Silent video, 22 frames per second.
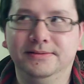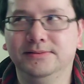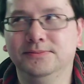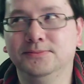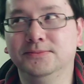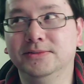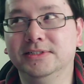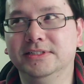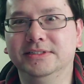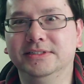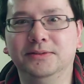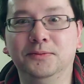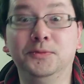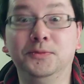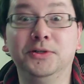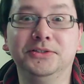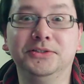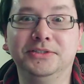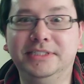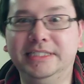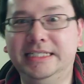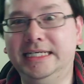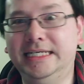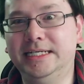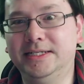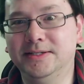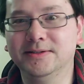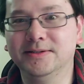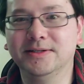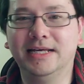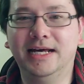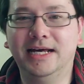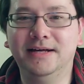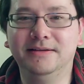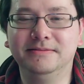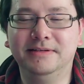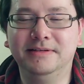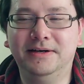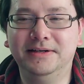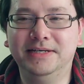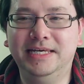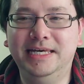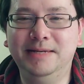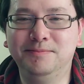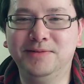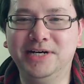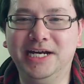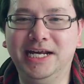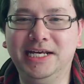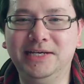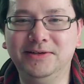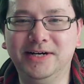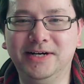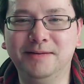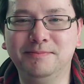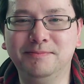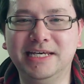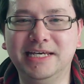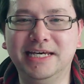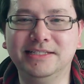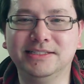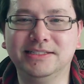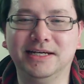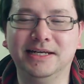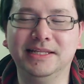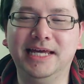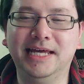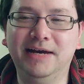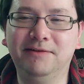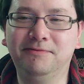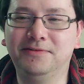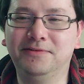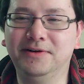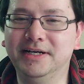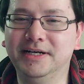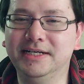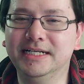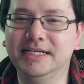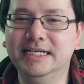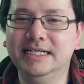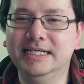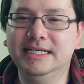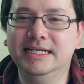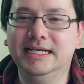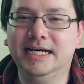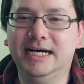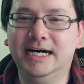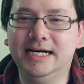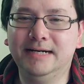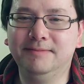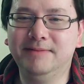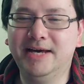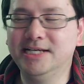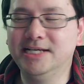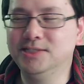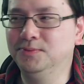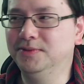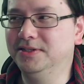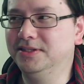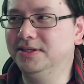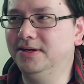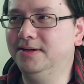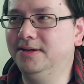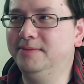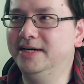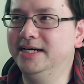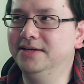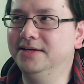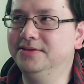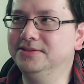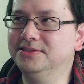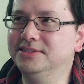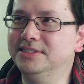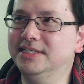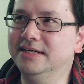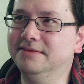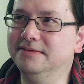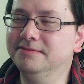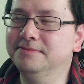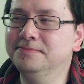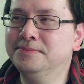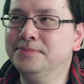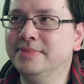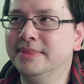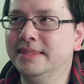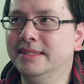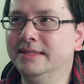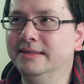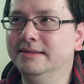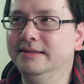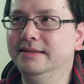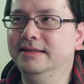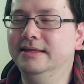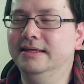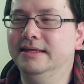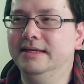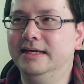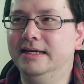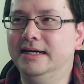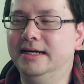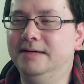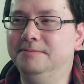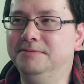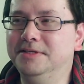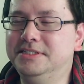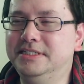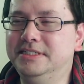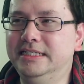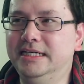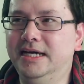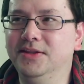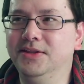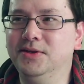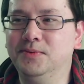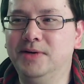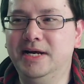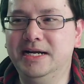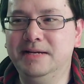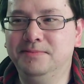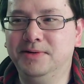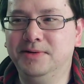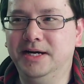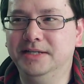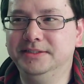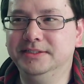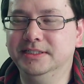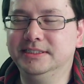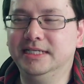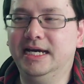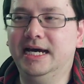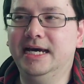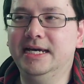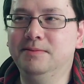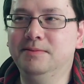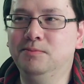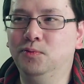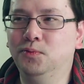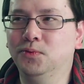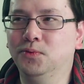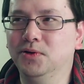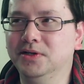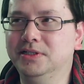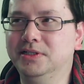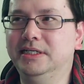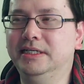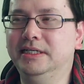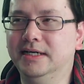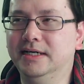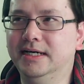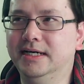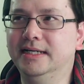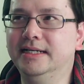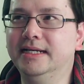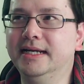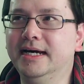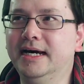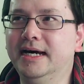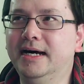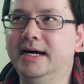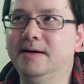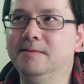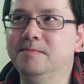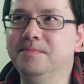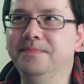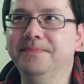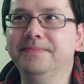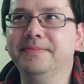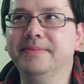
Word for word: we'll, we'll see. I'll, I'll keep bringing you updates on that front, um, as with all my other stuff. Um, let's see other writing projects I am working on. Um,